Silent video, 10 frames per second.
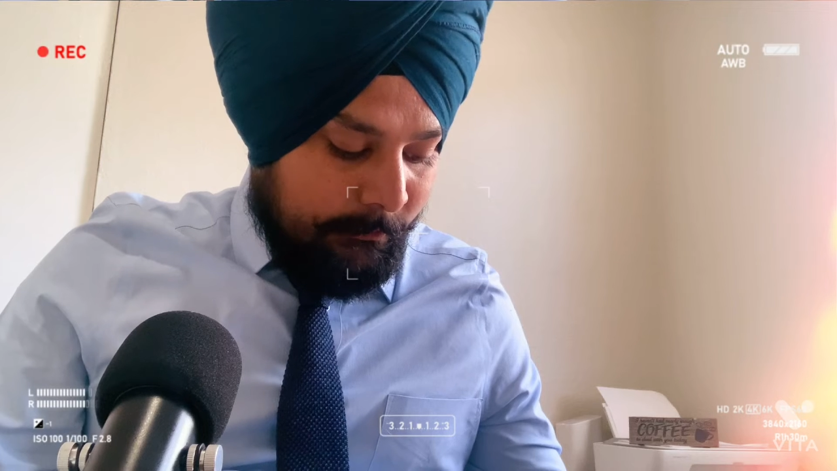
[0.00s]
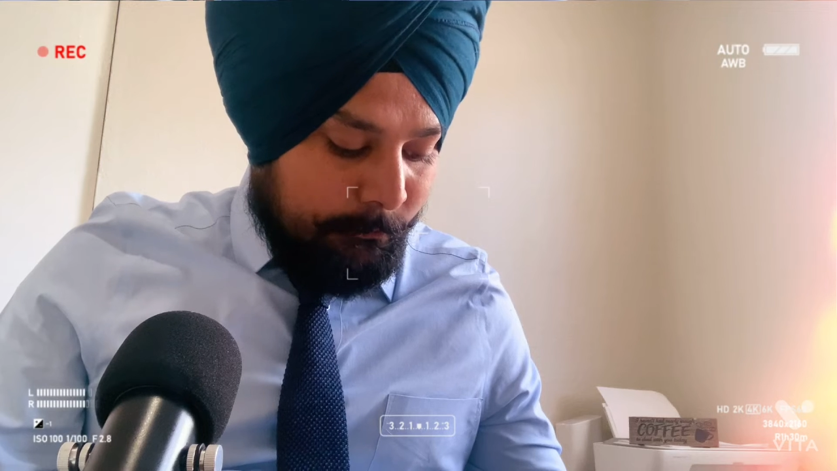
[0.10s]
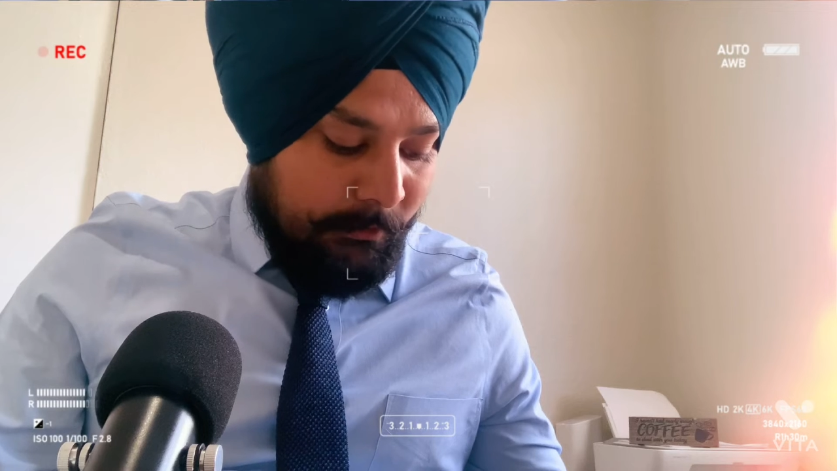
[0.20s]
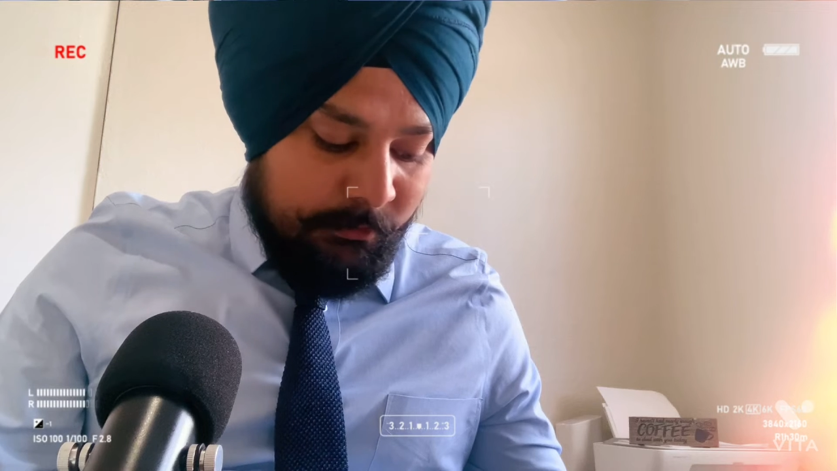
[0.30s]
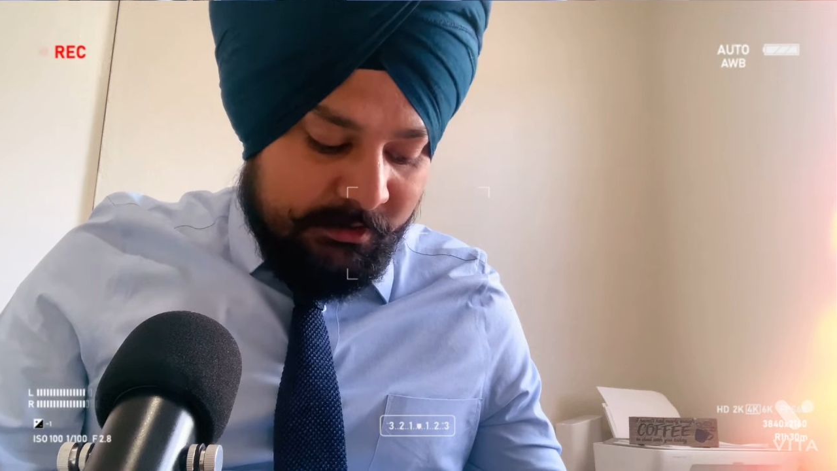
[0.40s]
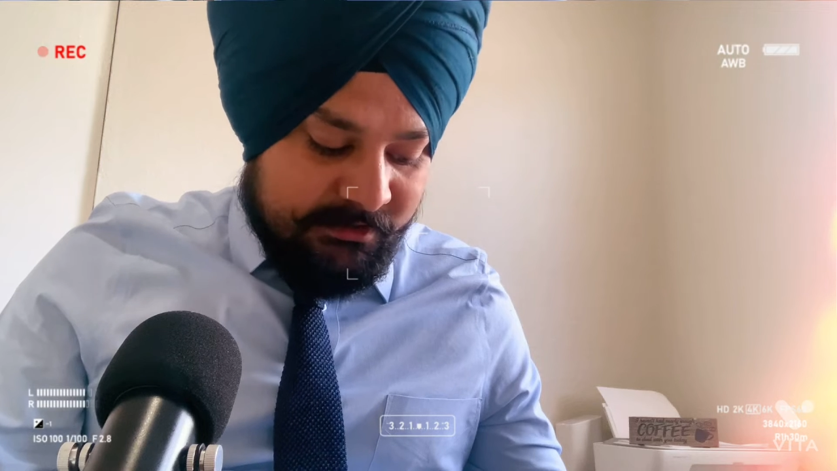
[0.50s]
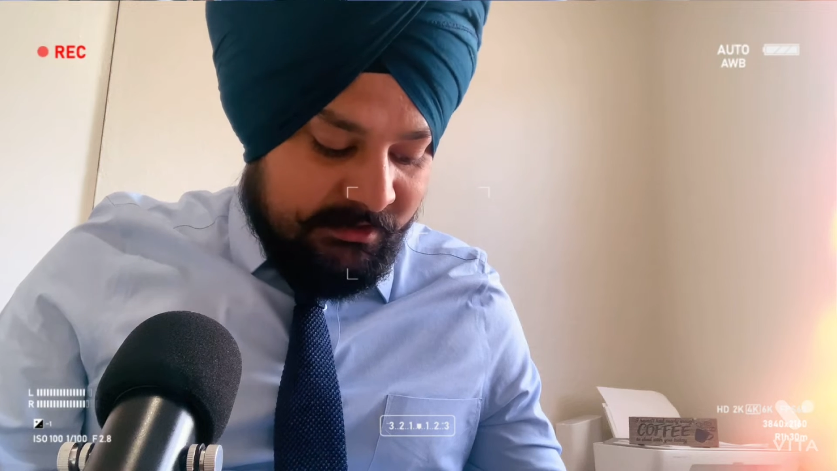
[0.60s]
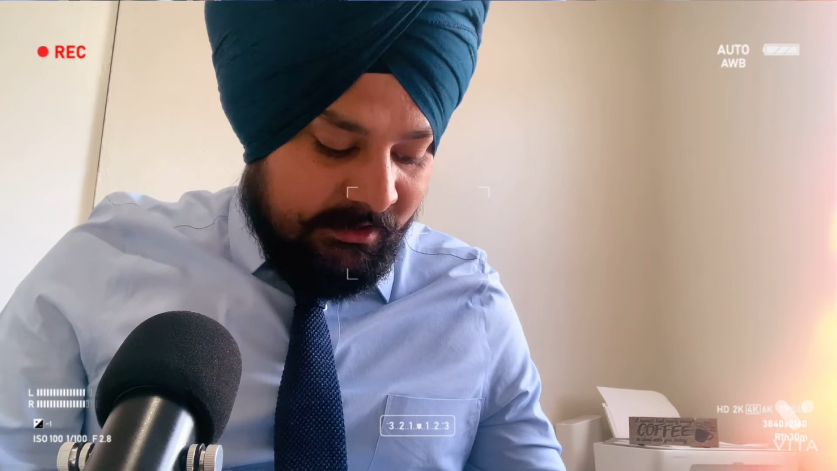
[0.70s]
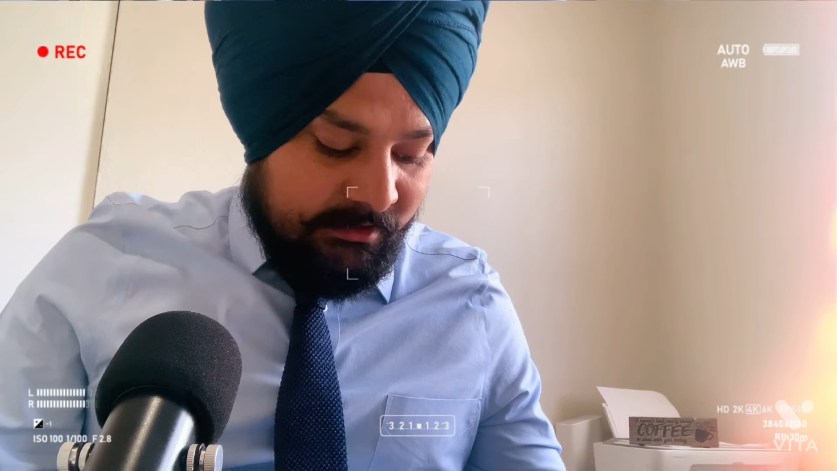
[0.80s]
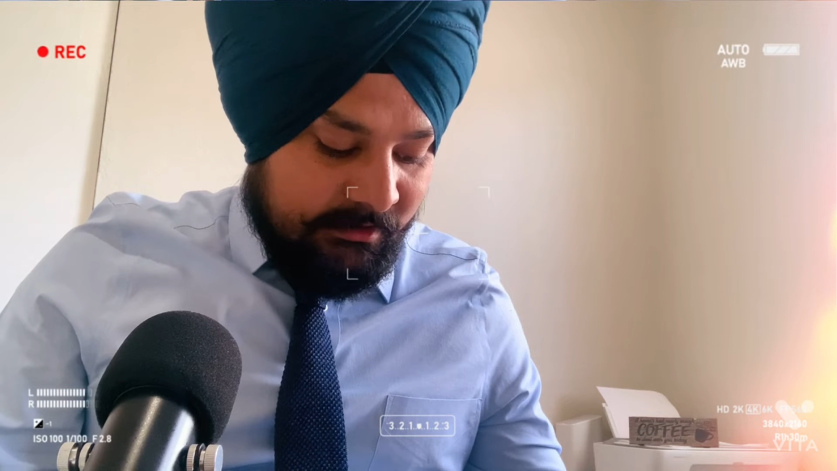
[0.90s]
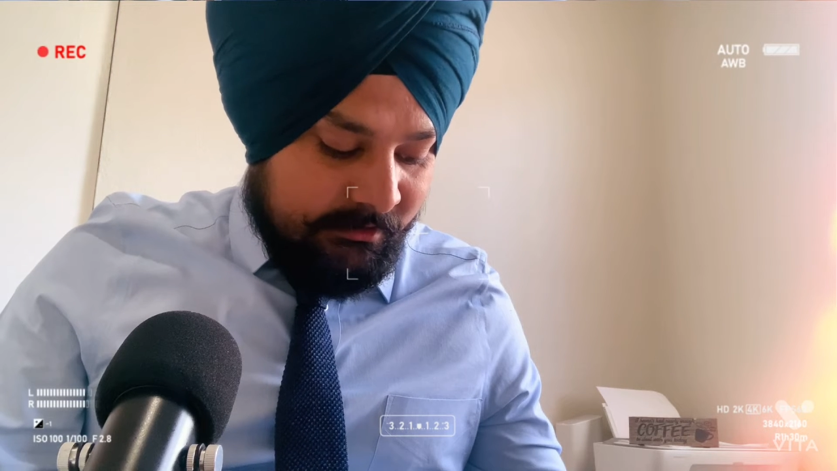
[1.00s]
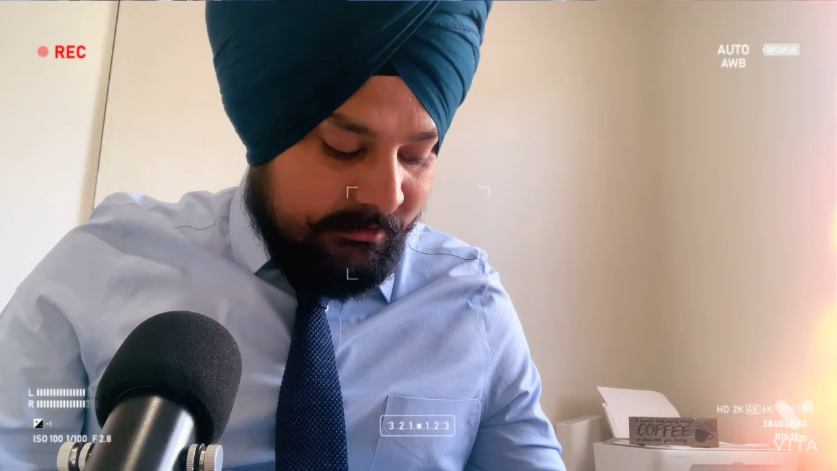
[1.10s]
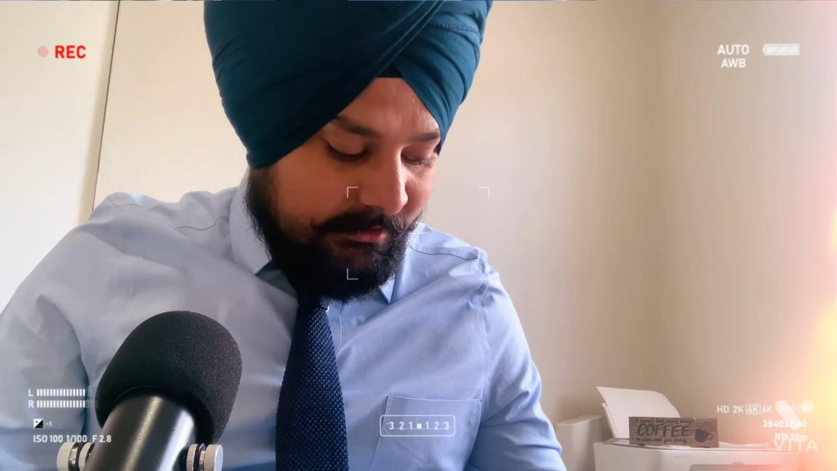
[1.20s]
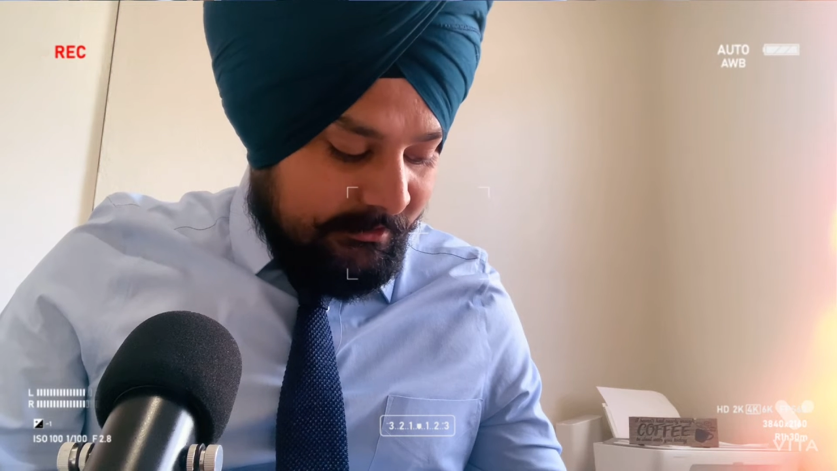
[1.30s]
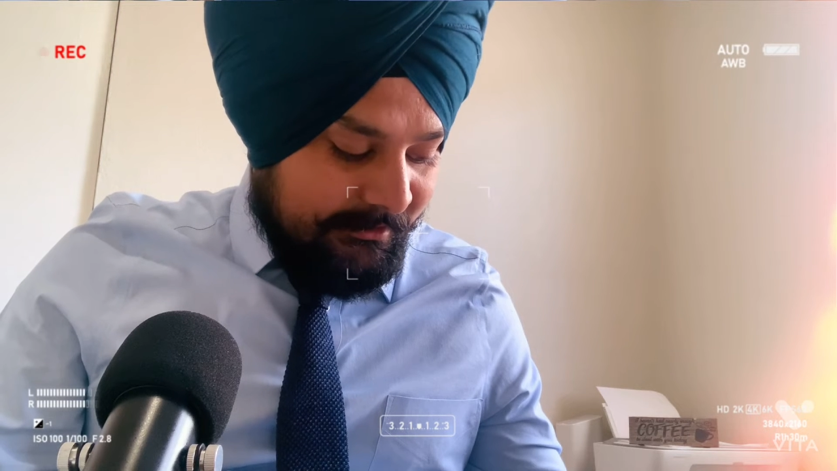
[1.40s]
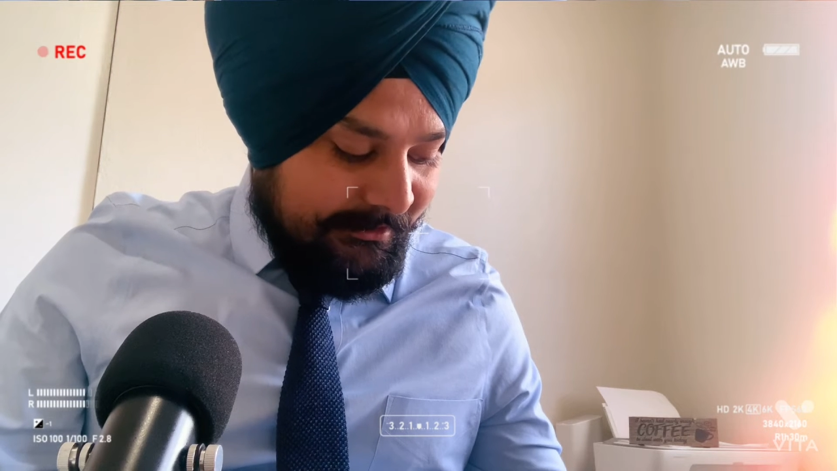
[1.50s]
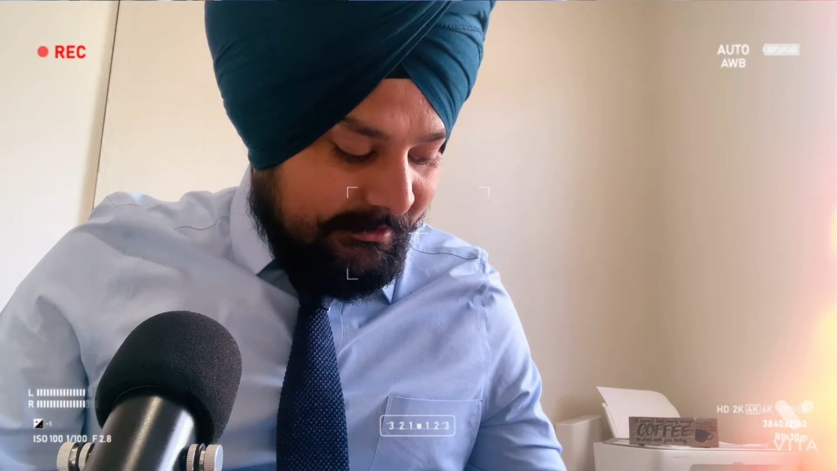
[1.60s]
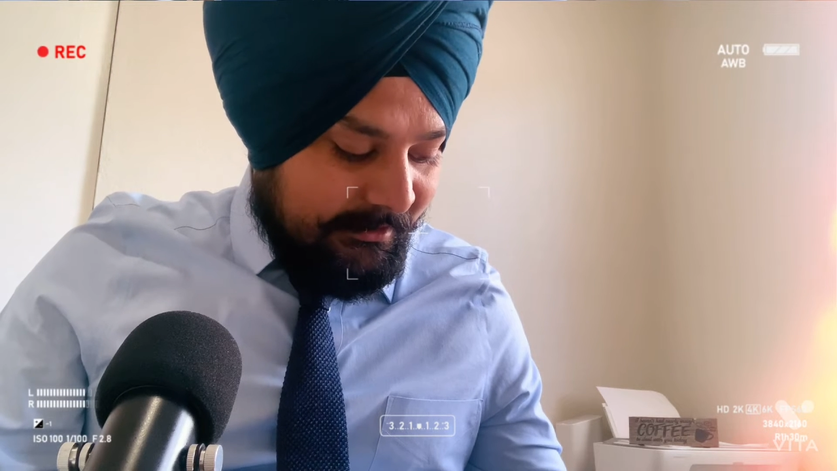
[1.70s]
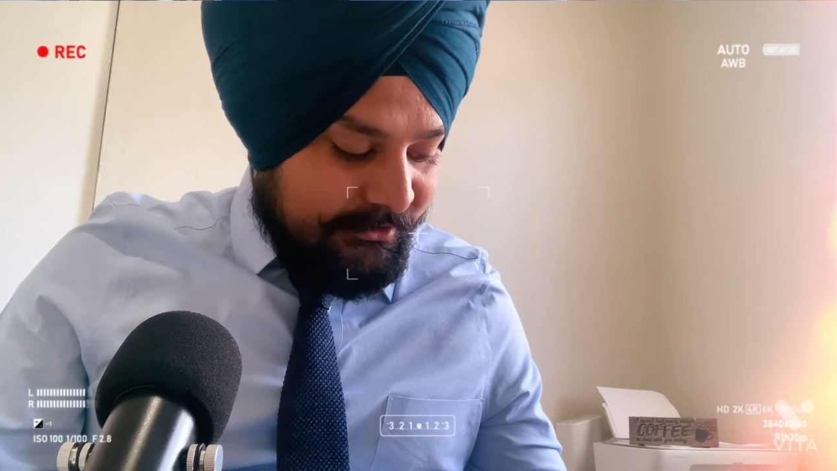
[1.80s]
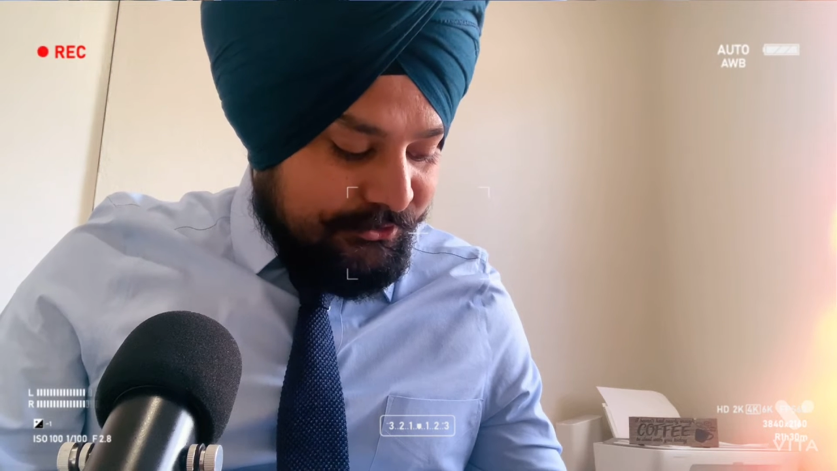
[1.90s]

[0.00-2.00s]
Maybe it is an island, and then let us